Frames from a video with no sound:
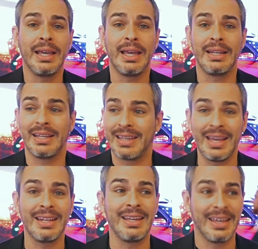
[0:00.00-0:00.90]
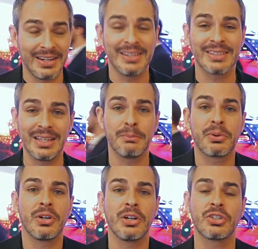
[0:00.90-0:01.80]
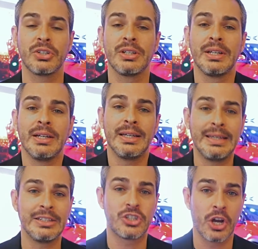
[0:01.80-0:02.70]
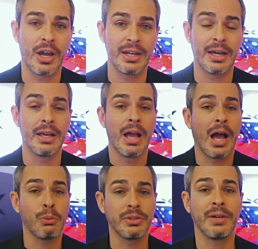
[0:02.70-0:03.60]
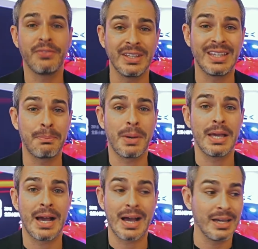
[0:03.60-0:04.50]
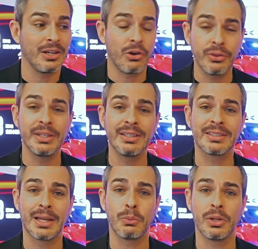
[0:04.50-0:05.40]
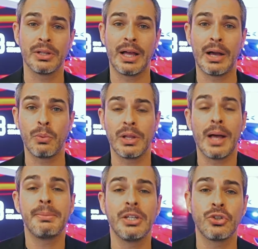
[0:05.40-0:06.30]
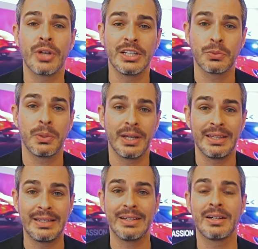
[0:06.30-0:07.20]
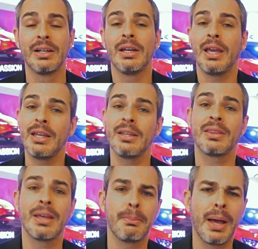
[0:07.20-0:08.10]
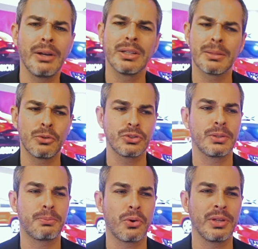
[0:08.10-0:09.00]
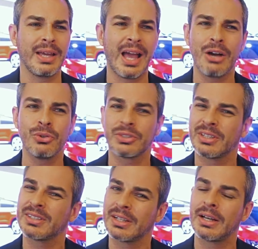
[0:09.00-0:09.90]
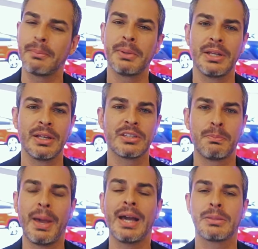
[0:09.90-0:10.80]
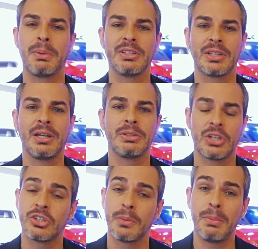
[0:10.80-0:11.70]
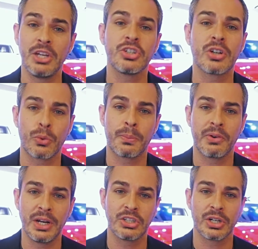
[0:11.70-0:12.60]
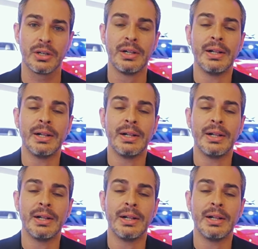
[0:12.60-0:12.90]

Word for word: And again, it is in production in China. I will definitely keep my eye on this. I will update you guys when I hear anything about it. And most importantly, how is this the company that's backed by such a major corporation